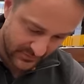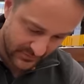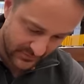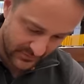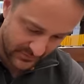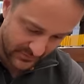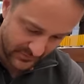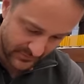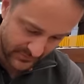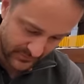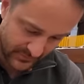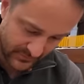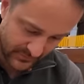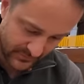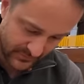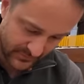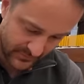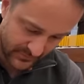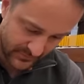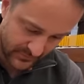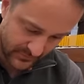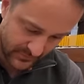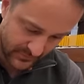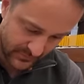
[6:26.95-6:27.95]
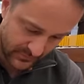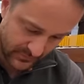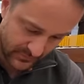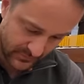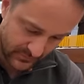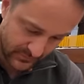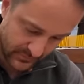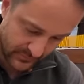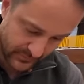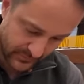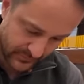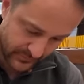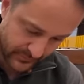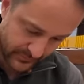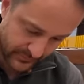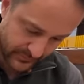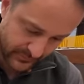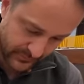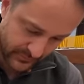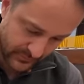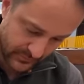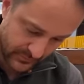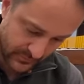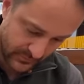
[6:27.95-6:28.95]

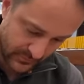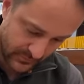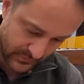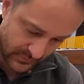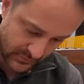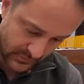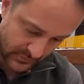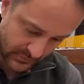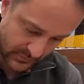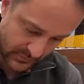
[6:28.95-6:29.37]
No words are spoken by the person on screen.